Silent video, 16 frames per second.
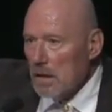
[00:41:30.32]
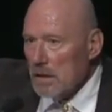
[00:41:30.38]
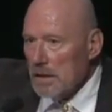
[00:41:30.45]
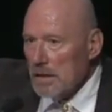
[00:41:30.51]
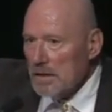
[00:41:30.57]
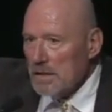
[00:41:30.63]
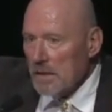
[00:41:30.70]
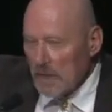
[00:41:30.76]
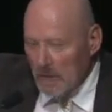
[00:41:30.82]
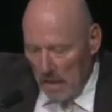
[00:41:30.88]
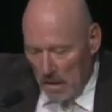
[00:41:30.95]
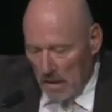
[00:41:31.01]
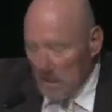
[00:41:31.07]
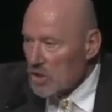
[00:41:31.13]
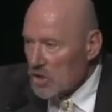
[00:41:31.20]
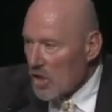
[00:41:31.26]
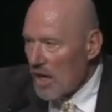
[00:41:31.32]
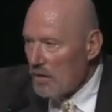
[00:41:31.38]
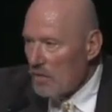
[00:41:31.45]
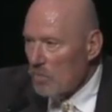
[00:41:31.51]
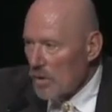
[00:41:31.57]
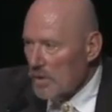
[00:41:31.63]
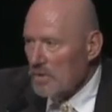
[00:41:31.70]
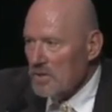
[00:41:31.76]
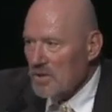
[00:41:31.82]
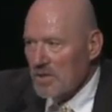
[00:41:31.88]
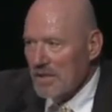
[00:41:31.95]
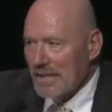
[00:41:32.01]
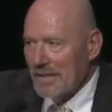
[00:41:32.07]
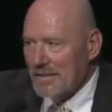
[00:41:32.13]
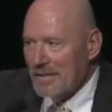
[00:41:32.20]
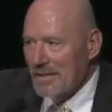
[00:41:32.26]
Listen, Psalm
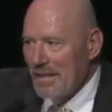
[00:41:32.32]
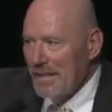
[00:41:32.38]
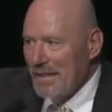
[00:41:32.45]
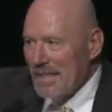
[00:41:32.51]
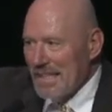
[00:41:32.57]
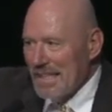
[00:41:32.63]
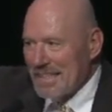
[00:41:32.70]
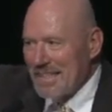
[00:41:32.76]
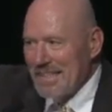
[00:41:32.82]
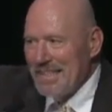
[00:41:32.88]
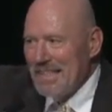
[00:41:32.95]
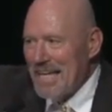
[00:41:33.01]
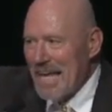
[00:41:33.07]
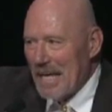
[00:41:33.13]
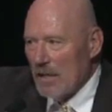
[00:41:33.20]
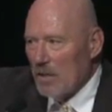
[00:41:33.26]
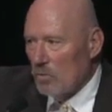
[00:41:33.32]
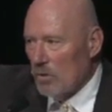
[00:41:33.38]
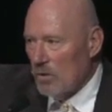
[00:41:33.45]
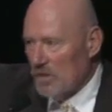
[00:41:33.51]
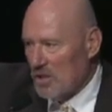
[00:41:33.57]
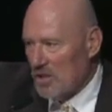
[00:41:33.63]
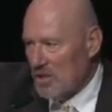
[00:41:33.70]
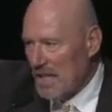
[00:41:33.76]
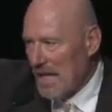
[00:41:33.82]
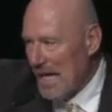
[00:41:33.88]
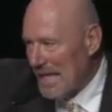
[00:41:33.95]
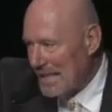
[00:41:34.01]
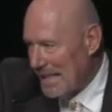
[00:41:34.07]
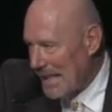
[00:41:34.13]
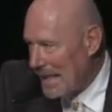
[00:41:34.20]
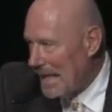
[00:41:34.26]
106, it didn't end with just
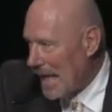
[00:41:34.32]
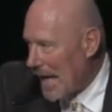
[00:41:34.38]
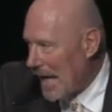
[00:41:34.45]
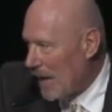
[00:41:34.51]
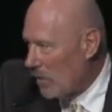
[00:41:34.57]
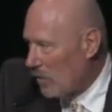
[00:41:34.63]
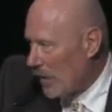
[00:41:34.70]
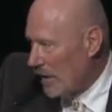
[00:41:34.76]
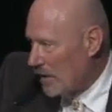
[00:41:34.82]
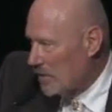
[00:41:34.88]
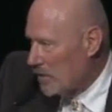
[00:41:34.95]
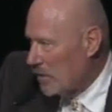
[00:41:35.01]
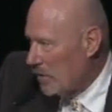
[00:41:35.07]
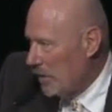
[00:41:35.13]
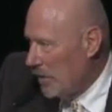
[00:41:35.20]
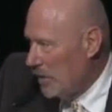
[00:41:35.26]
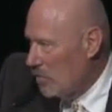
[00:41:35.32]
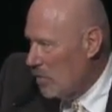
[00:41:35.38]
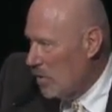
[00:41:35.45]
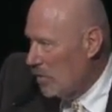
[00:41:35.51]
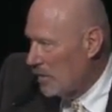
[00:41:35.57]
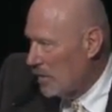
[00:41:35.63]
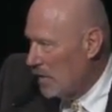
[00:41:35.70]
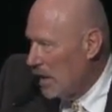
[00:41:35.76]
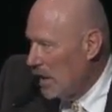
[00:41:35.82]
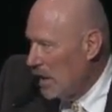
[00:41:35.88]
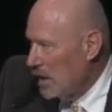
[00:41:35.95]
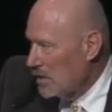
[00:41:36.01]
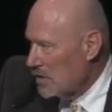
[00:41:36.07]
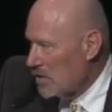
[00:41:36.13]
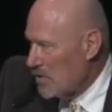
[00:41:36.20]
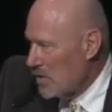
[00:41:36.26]
God getting angry and turning you over
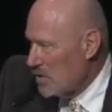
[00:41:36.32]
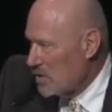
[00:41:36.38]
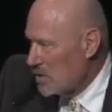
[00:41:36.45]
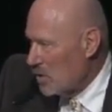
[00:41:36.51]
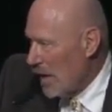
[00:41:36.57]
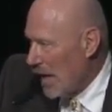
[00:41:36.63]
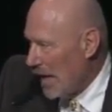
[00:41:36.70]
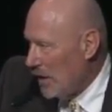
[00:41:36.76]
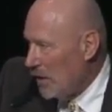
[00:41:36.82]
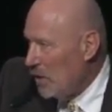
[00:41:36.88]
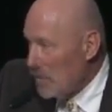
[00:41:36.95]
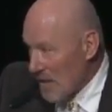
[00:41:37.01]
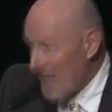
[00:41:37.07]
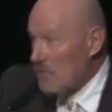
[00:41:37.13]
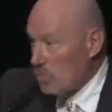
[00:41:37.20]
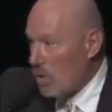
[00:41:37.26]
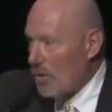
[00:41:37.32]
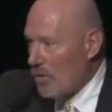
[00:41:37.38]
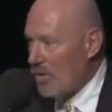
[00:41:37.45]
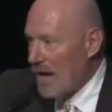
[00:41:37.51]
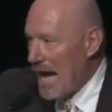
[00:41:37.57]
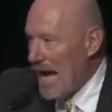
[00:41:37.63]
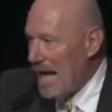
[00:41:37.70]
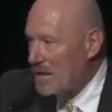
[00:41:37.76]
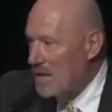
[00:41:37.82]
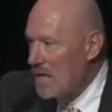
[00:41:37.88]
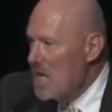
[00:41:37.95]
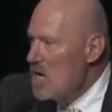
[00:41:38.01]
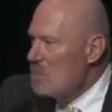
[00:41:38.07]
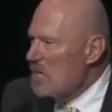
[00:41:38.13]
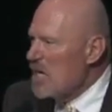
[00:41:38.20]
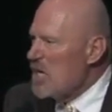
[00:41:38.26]
to those who hate you. That's where we're at.
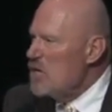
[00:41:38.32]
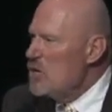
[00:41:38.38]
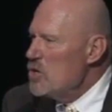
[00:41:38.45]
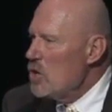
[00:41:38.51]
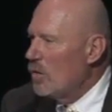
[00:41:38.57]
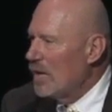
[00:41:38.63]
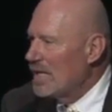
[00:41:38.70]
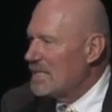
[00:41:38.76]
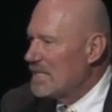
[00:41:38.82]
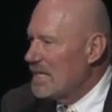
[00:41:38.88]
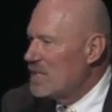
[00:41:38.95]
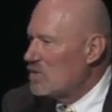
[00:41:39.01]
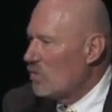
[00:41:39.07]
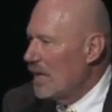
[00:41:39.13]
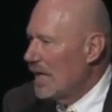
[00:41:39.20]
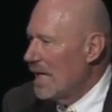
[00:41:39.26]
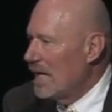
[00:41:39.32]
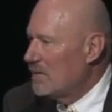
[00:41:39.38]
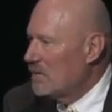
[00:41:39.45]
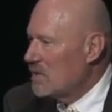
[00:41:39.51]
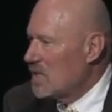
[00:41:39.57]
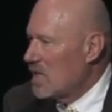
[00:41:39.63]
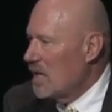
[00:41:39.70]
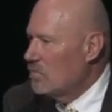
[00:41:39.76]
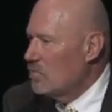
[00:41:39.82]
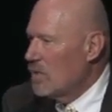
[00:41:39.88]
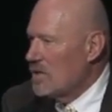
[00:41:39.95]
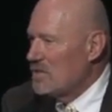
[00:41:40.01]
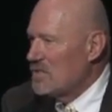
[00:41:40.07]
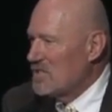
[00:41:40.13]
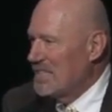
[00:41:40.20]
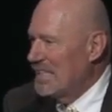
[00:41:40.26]
But you know what it says right after Psalm
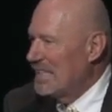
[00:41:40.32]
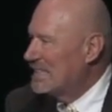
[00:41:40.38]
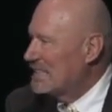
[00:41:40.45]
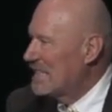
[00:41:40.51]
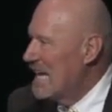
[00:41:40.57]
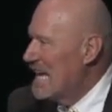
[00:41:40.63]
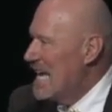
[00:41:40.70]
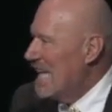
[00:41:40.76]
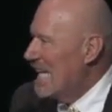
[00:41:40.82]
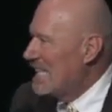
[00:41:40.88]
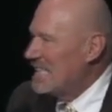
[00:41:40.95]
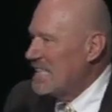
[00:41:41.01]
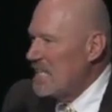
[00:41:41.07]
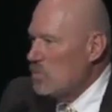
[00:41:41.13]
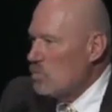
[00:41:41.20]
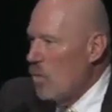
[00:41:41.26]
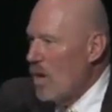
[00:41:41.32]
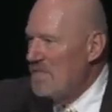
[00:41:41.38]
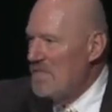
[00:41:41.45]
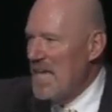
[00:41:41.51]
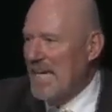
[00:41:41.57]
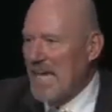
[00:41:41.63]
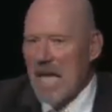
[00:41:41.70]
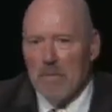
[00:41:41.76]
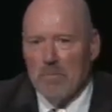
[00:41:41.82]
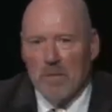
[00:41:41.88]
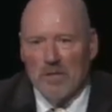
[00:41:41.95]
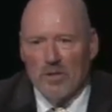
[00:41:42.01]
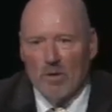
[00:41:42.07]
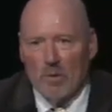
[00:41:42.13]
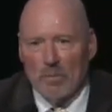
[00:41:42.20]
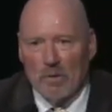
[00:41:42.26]
106? It says, when they came
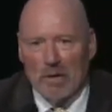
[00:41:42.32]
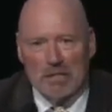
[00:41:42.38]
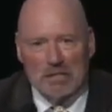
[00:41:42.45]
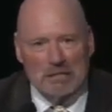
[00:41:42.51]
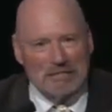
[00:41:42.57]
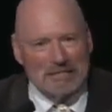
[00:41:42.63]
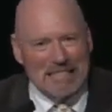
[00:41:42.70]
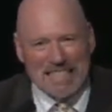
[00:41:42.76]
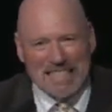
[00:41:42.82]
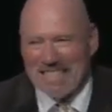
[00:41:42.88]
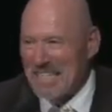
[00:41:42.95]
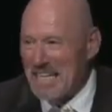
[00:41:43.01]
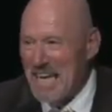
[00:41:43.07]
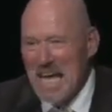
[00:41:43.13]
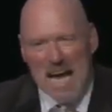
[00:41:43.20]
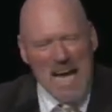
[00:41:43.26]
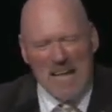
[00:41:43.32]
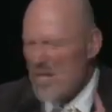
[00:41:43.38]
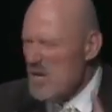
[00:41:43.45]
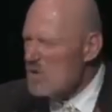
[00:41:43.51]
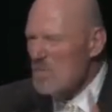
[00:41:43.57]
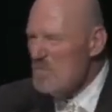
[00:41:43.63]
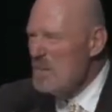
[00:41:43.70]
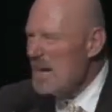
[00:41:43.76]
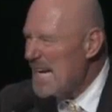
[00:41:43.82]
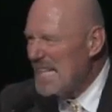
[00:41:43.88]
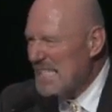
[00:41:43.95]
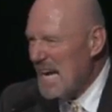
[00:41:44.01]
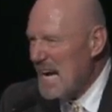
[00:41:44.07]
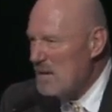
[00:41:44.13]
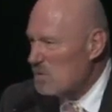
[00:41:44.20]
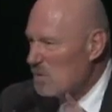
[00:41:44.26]
under oppression, listen. And there were many
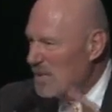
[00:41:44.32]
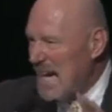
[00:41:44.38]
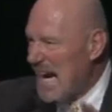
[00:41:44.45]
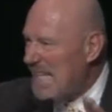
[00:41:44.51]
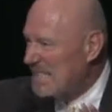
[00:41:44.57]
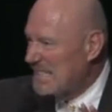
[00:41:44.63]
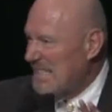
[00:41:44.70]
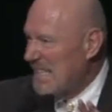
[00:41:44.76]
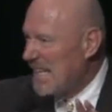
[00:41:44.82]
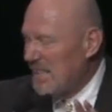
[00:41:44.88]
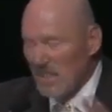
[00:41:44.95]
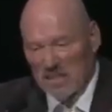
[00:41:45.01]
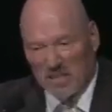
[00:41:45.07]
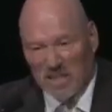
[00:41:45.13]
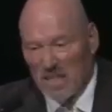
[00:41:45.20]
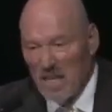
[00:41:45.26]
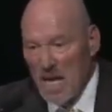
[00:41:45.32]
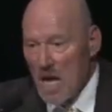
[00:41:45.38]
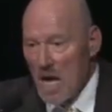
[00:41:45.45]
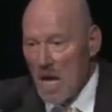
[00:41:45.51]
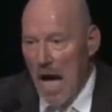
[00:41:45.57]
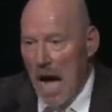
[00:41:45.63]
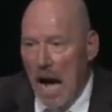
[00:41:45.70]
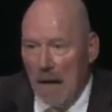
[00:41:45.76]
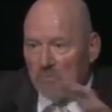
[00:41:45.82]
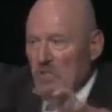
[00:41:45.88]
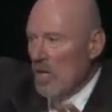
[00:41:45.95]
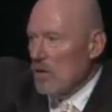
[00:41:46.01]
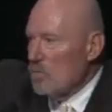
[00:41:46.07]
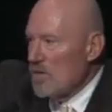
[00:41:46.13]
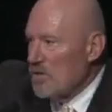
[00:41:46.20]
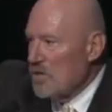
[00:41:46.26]
times where God said, listen, I'm
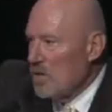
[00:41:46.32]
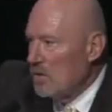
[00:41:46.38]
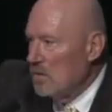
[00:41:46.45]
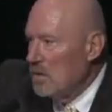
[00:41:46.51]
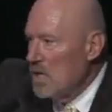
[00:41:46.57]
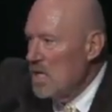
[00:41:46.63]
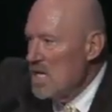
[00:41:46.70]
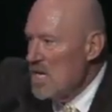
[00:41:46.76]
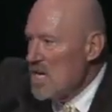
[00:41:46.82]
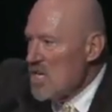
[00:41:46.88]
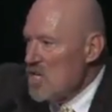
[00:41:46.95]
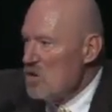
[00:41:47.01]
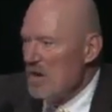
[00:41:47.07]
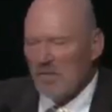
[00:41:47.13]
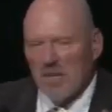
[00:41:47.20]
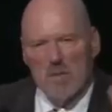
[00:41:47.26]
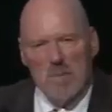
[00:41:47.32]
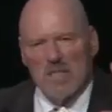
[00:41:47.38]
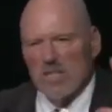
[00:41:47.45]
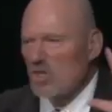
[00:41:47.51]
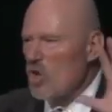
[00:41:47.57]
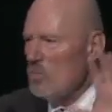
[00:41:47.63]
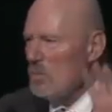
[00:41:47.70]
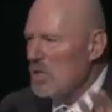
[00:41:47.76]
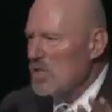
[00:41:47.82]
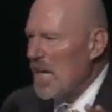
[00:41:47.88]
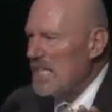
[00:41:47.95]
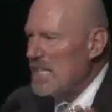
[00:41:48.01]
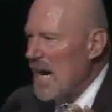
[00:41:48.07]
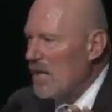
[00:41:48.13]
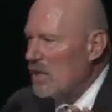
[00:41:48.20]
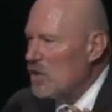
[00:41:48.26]
done with you. You have committed so much
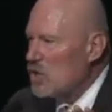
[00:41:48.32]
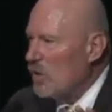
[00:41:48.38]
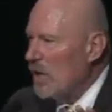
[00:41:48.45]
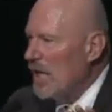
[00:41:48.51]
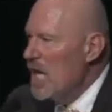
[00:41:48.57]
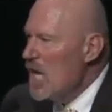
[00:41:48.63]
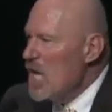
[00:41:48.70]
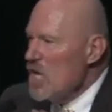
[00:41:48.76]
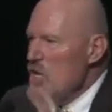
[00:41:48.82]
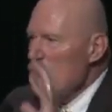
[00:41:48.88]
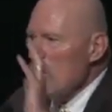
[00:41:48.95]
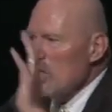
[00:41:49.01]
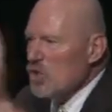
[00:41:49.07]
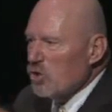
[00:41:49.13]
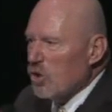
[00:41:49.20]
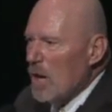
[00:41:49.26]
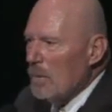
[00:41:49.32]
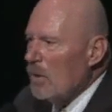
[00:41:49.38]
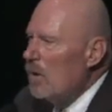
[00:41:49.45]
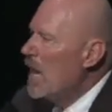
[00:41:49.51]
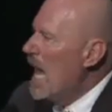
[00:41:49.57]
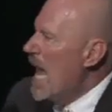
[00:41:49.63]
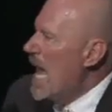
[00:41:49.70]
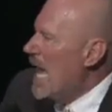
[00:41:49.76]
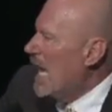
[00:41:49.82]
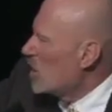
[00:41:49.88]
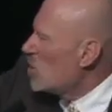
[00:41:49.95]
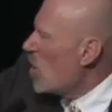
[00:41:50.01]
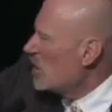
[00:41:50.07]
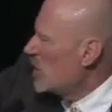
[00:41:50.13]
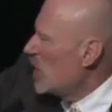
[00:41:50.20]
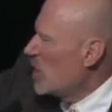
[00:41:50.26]
idolatry. You're in trouble. Hey,
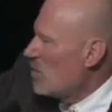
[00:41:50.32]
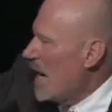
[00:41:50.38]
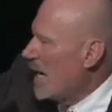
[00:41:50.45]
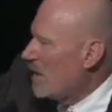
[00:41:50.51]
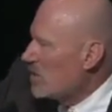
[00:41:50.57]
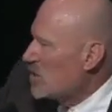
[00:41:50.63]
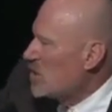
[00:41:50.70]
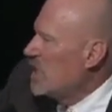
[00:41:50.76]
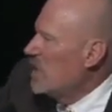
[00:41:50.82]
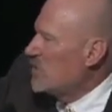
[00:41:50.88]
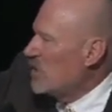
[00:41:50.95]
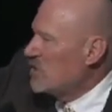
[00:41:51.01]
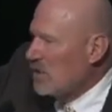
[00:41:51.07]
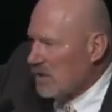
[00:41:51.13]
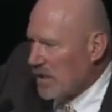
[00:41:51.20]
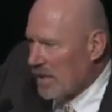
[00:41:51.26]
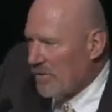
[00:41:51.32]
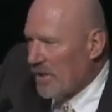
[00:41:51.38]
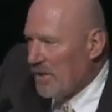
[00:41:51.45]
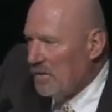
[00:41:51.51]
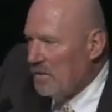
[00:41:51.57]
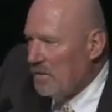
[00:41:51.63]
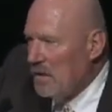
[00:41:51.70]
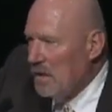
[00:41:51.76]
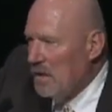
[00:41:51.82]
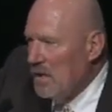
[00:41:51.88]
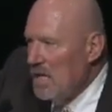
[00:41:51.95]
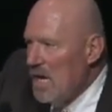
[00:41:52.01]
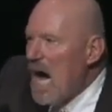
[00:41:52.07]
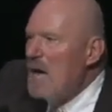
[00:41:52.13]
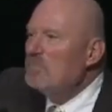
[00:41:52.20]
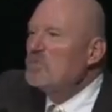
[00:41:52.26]
talk to your idols. See if they'll deliver you.
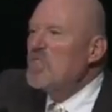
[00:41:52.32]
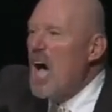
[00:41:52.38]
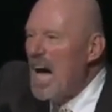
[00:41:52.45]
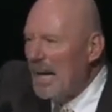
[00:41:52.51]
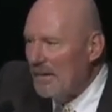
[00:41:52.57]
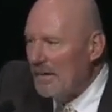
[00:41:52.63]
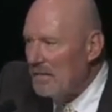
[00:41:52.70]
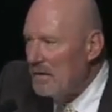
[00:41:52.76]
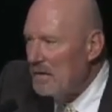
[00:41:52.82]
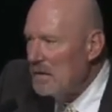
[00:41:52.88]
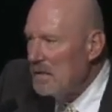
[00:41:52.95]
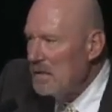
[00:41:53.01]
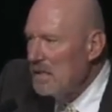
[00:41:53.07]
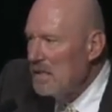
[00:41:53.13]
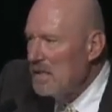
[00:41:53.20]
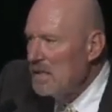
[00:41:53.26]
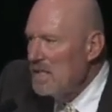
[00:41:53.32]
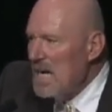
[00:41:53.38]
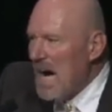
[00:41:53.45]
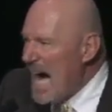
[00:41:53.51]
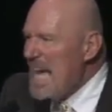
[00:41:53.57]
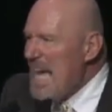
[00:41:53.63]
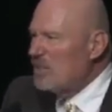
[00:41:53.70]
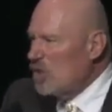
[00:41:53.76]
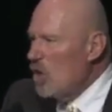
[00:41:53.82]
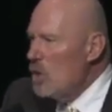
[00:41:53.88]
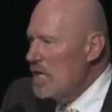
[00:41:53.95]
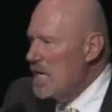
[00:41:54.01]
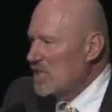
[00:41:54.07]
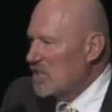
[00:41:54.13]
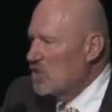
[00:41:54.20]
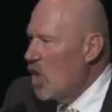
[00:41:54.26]
I'm done. I ain't
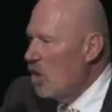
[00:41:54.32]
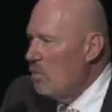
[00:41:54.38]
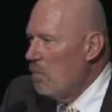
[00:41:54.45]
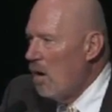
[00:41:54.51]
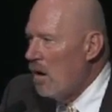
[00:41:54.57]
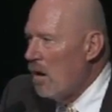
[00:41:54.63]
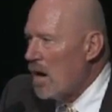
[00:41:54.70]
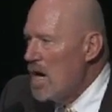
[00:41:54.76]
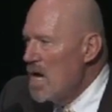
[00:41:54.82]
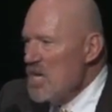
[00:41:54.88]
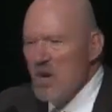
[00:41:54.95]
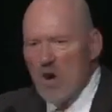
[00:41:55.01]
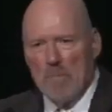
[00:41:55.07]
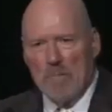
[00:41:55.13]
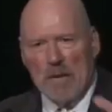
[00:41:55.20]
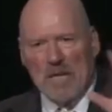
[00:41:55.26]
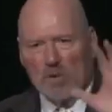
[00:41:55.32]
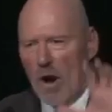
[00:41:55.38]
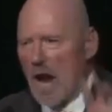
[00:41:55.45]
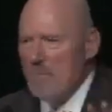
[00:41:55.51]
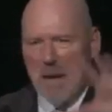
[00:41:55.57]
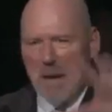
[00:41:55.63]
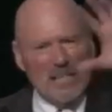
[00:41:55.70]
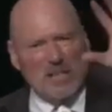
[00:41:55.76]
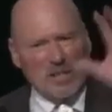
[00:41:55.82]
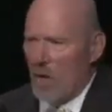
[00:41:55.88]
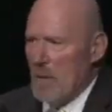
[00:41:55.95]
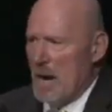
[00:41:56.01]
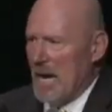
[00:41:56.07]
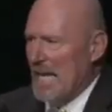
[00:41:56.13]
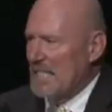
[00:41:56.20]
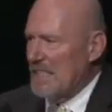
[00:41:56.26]
doing this no more. You have betrayed me too
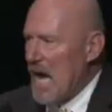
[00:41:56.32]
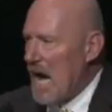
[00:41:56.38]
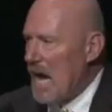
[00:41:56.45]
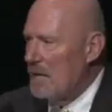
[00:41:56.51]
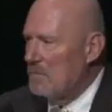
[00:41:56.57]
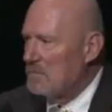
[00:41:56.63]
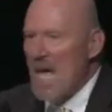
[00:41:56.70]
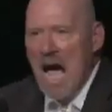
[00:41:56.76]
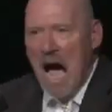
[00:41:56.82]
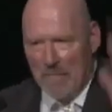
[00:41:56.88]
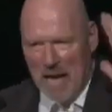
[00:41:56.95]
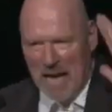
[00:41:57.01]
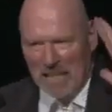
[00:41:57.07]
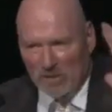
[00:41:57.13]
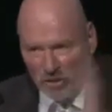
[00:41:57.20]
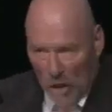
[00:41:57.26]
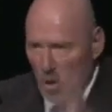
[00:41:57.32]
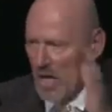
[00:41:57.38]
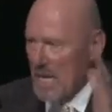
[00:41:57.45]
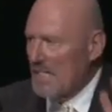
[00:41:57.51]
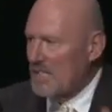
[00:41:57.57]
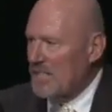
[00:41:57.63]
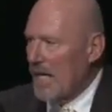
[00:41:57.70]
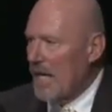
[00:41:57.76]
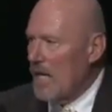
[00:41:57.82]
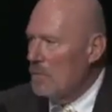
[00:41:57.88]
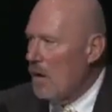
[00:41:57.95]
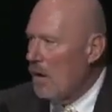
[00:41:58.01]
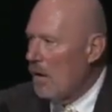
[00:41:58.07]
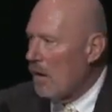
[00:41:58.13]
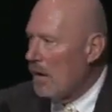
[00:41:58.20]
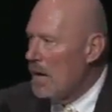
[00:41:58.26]
many times. I'm not doing this
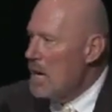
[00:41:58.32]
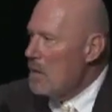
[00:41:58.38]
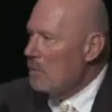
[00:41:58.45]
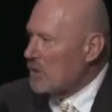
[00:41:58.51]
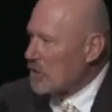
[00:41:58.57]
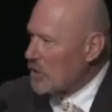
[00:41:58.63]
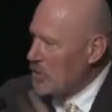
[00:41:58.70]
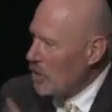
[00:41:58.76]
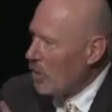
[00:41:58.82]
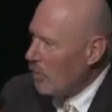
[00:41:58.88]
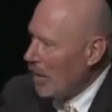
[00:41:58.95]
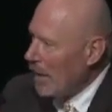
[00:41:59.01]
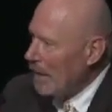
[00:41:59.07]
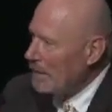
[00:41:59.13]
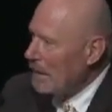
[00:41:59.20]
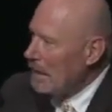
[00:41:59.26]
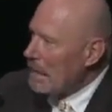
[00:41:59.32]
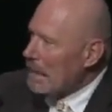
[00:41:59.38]
anymore. But you know what?